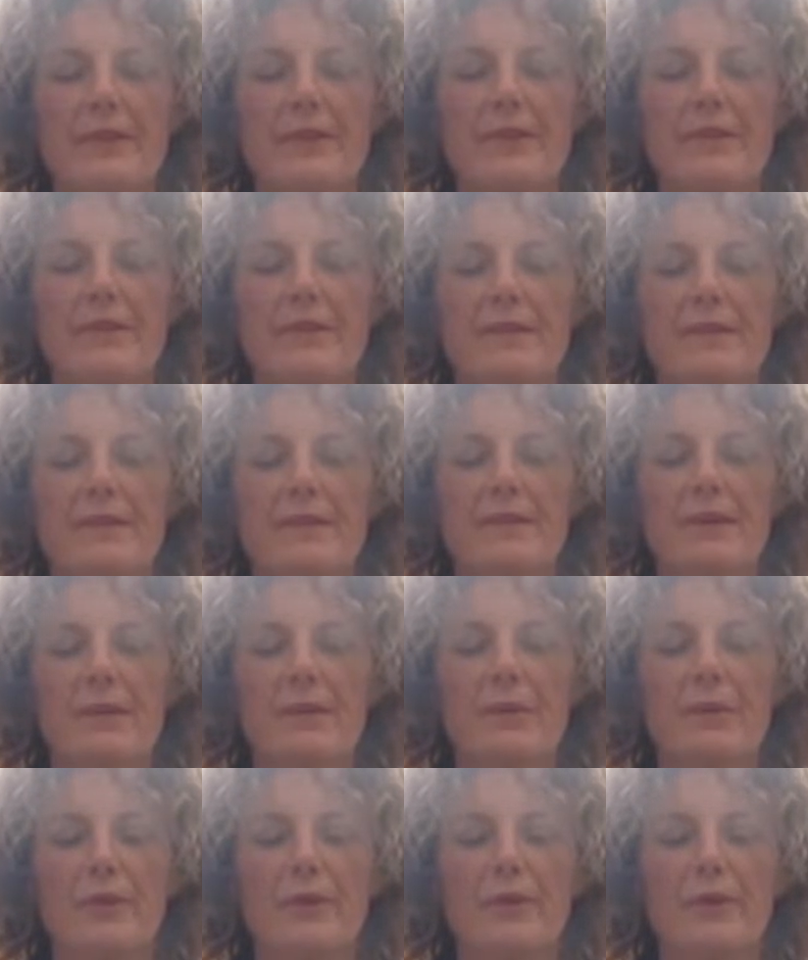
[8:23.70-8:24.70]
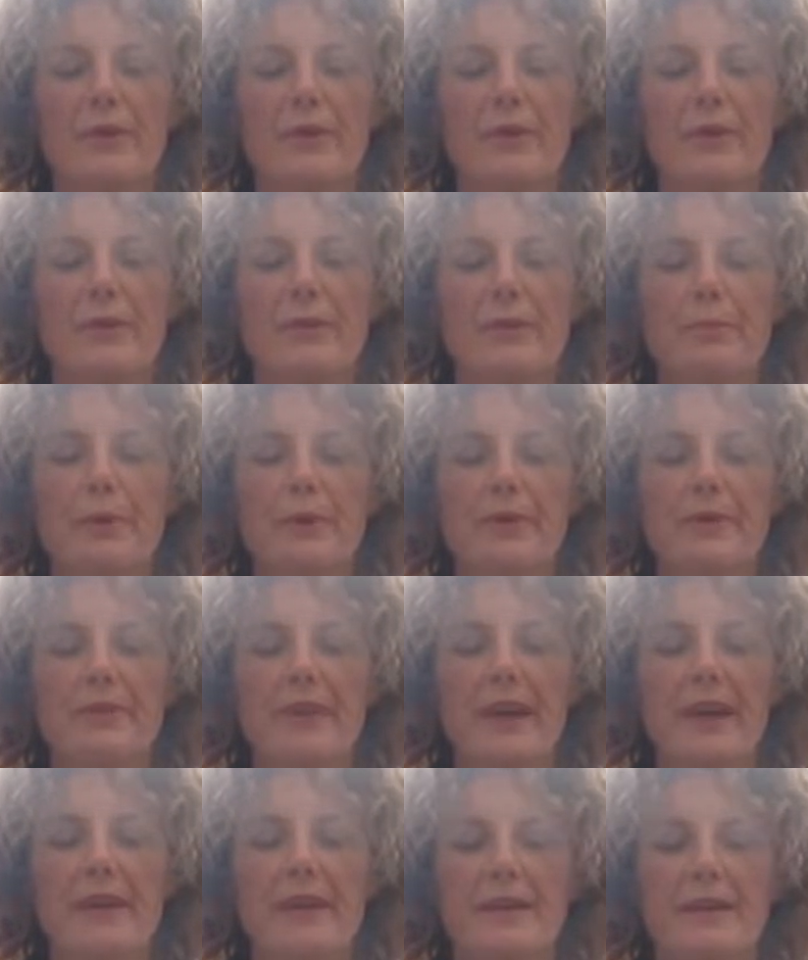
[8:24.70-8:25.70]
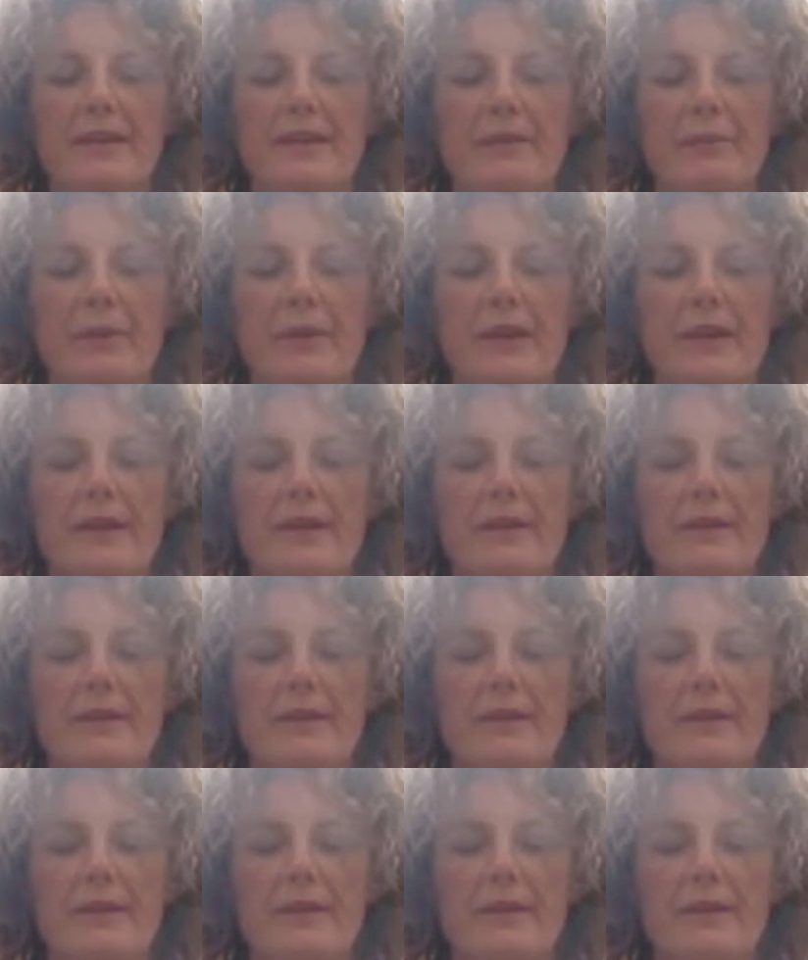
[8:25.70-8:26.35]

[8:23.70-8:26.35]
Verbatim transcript: just sit with your spontaneous breath.